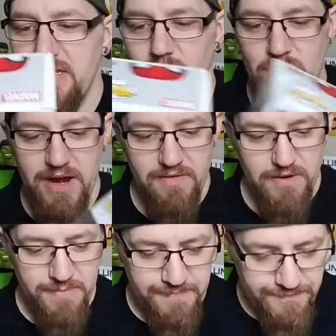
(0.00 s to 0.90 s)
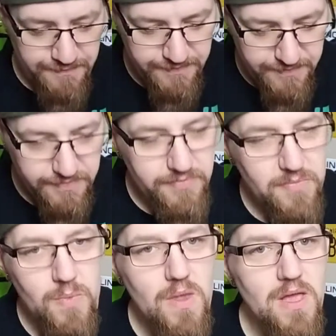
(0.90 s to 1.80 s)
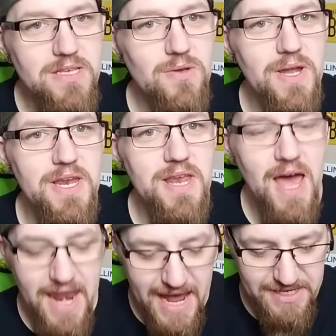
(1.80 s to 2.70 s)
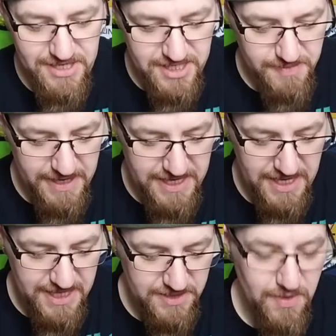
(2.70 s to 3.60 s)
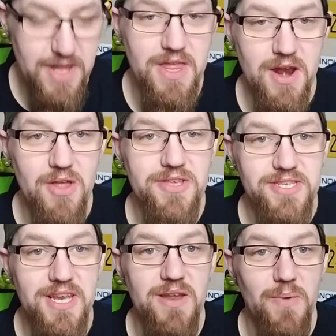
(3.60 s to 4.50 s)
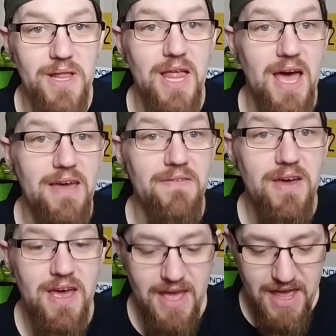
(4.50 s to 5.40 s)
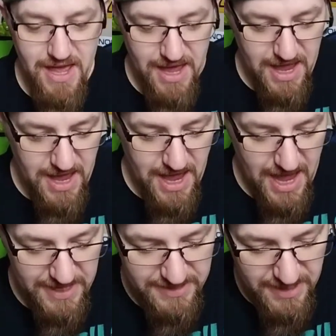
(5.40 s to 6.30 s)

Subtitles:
whatever. So I did not actually expect to get this one, and then all of a sudden it went live at